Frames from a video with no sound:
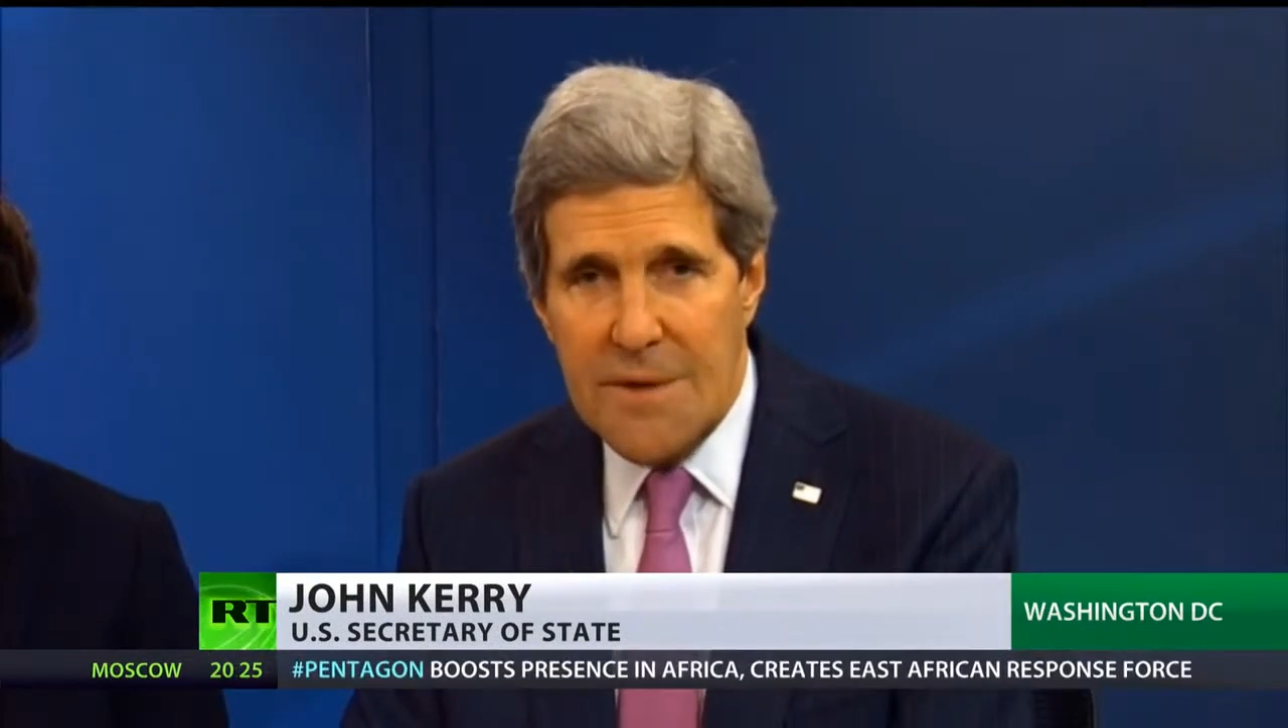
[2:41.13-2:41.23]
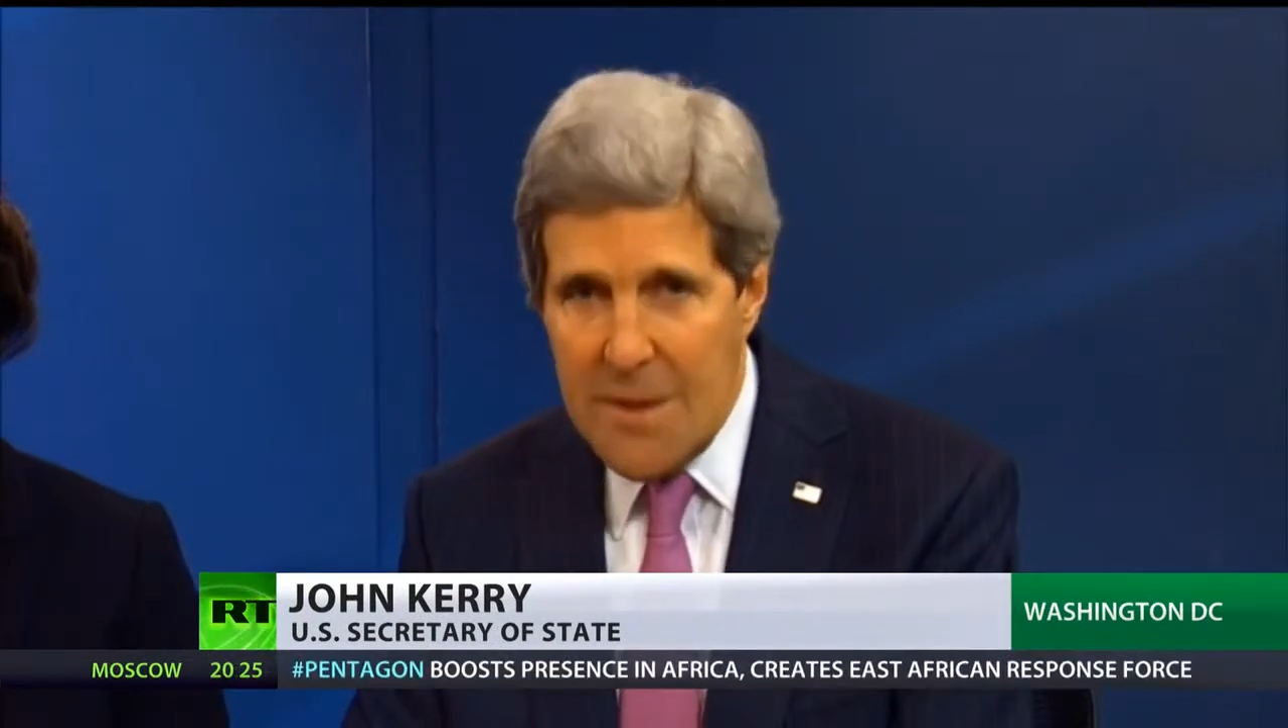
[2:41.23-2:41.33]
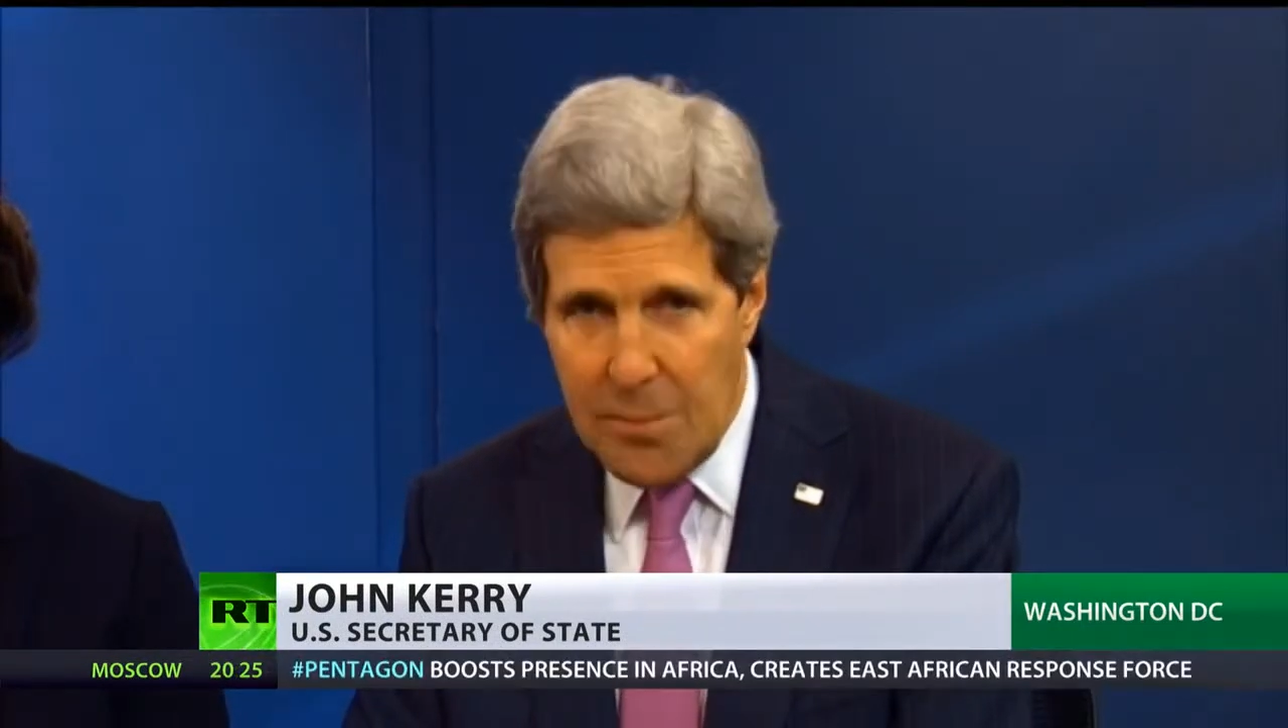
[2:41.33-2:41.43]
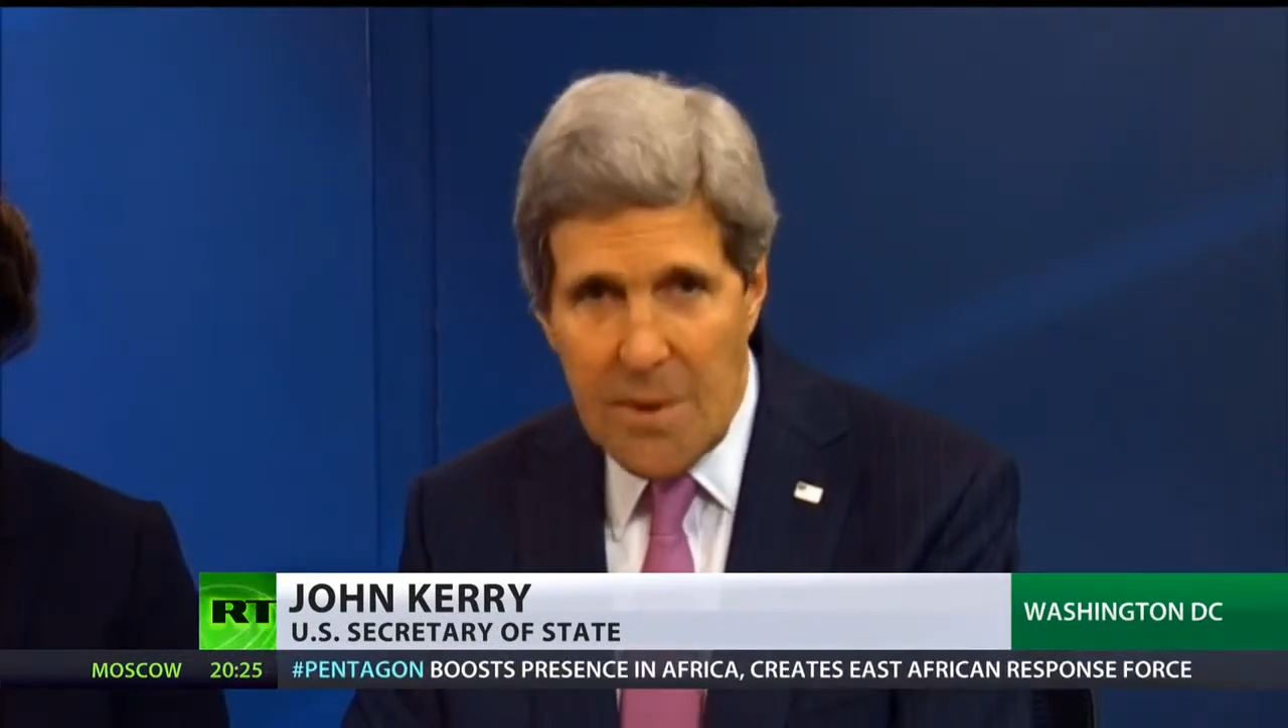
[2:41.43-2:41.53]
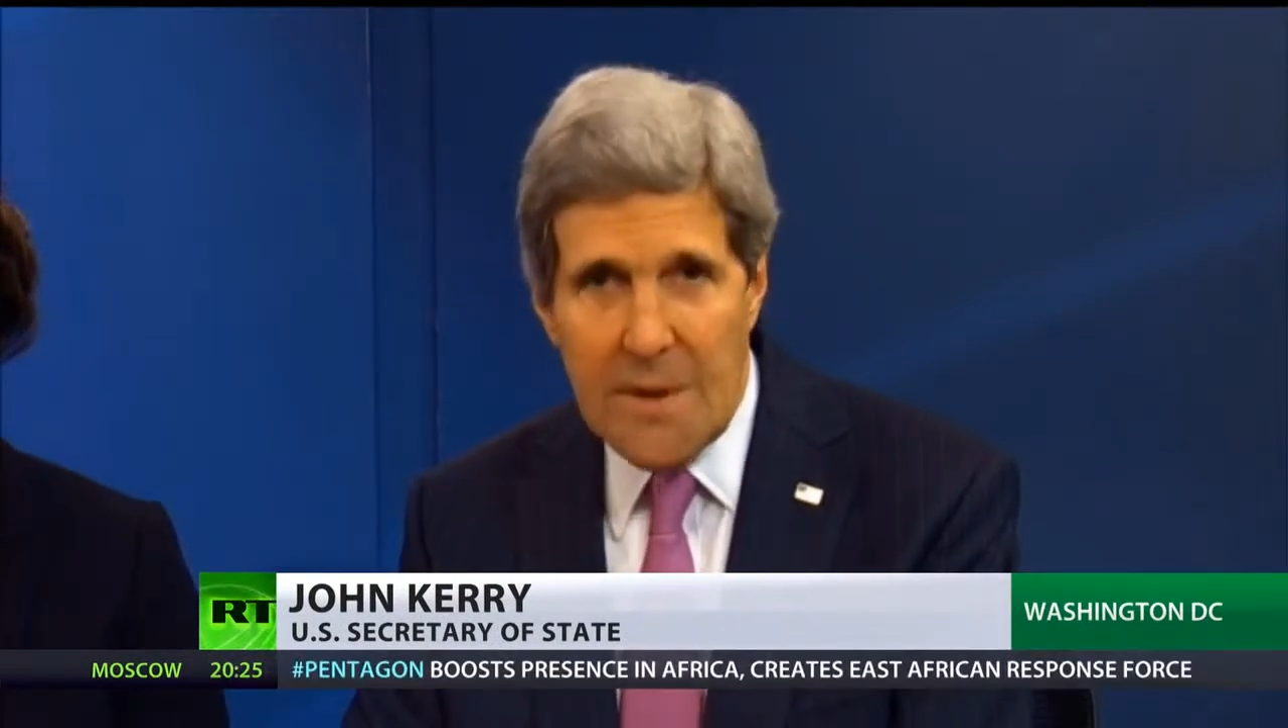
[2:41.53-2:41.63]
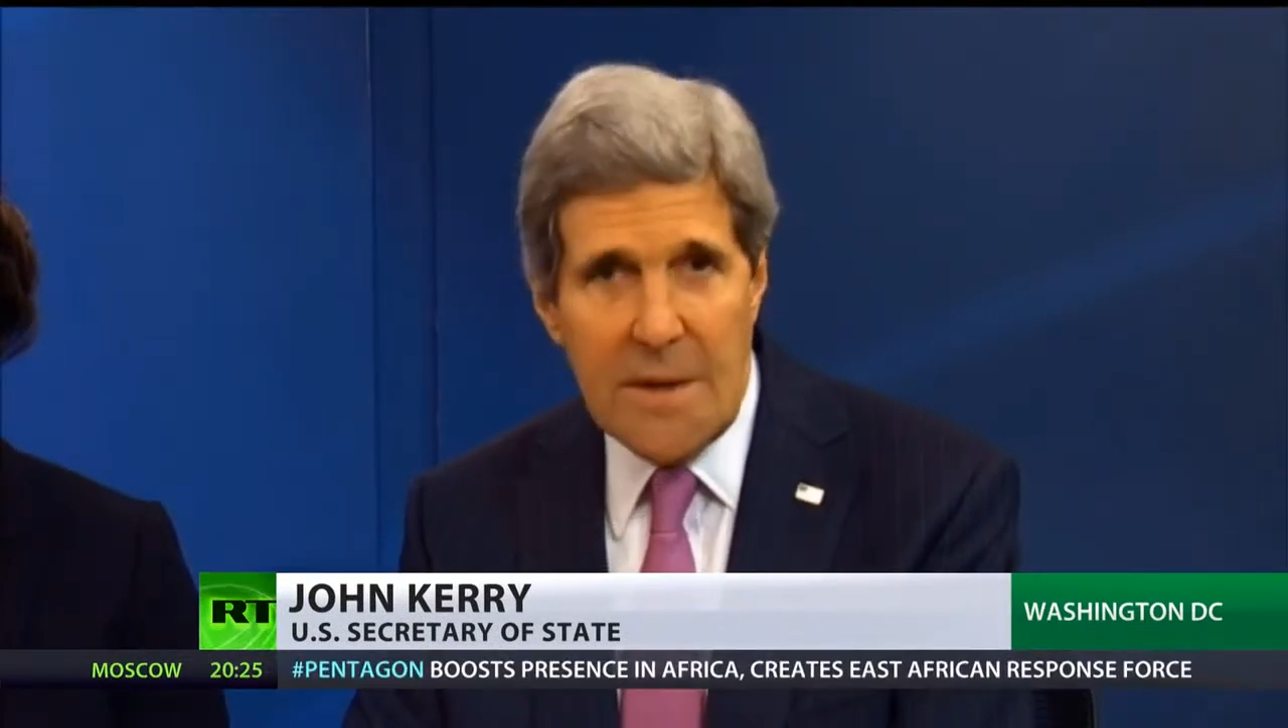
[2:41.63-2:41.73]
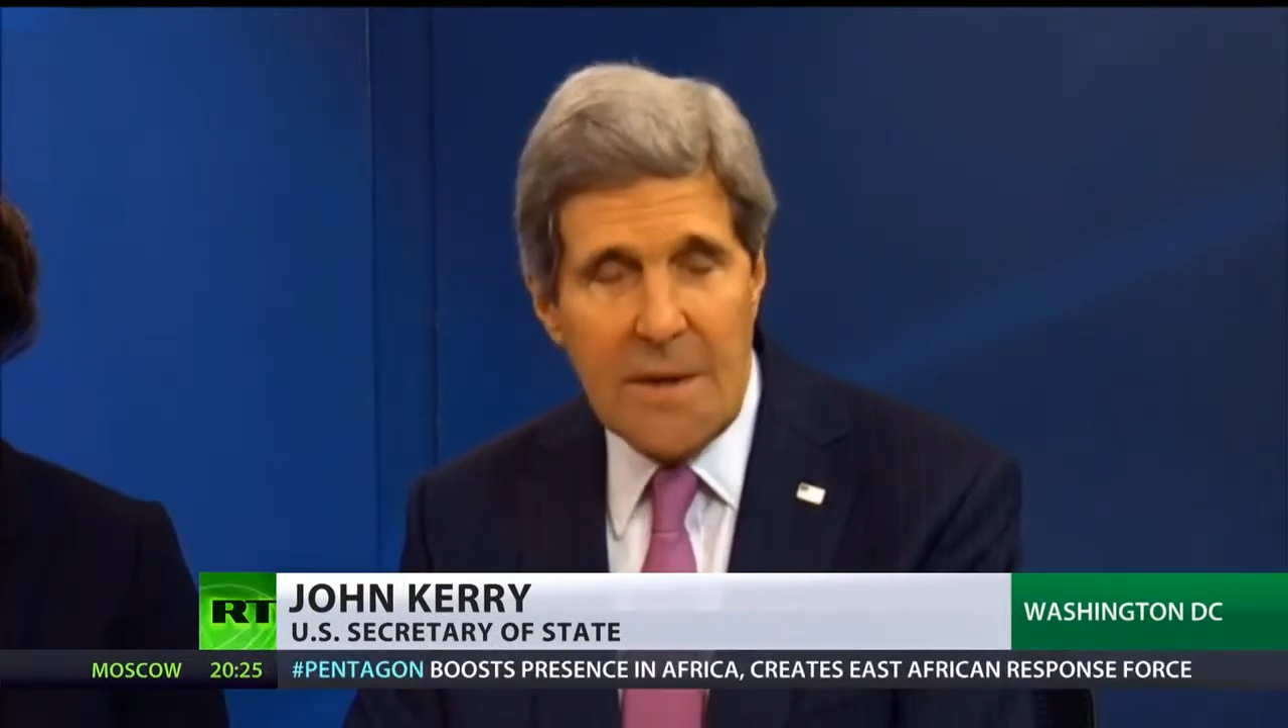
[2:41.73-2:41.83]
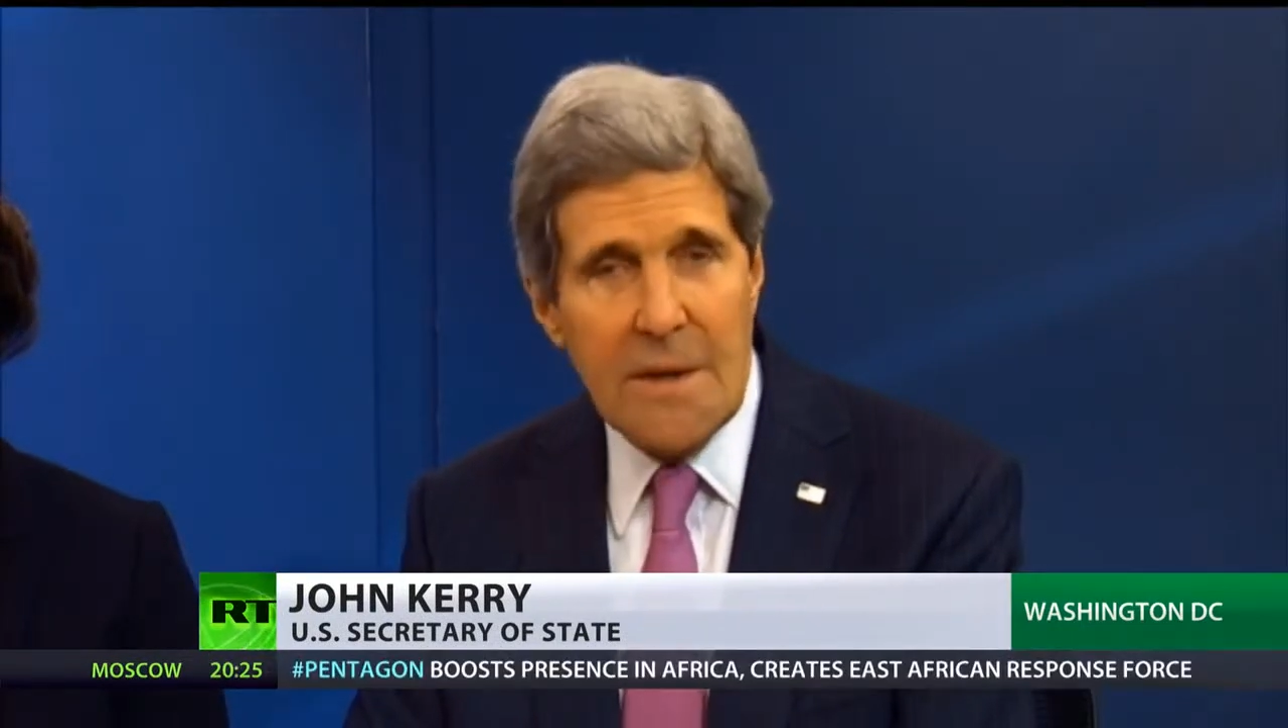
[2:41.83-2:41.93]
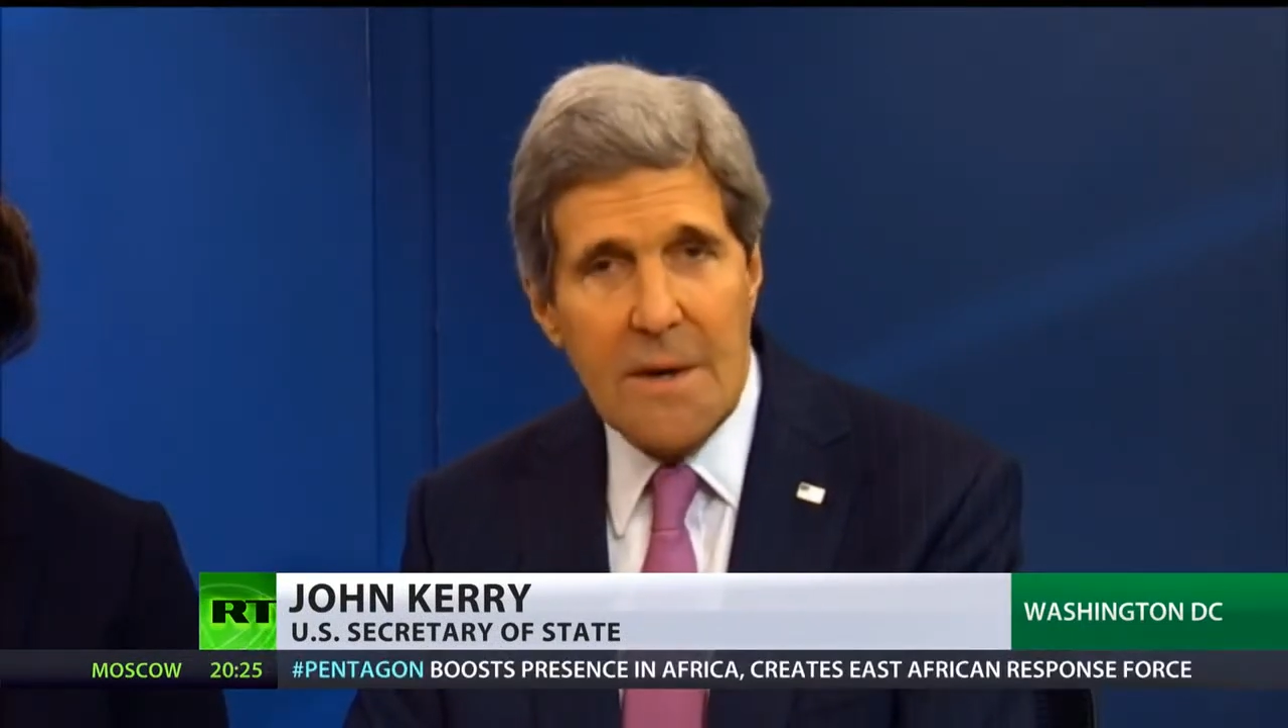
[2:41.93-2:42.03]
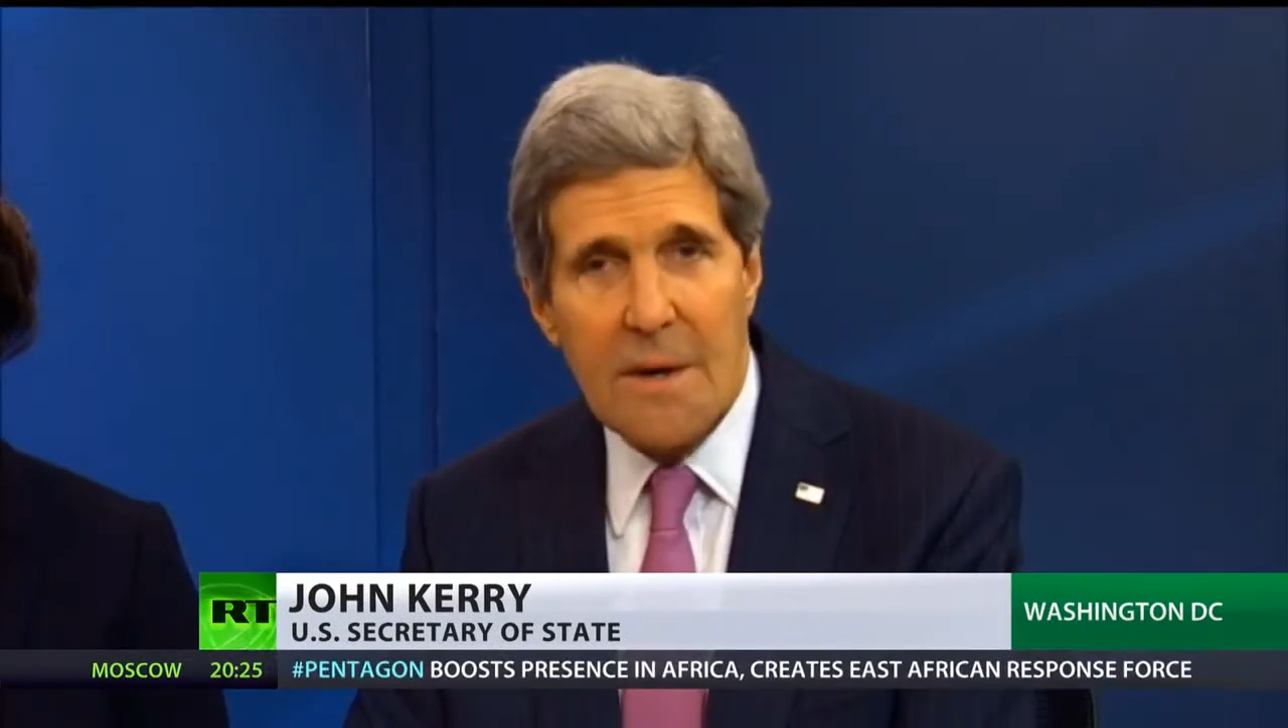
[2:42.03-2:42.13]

deeply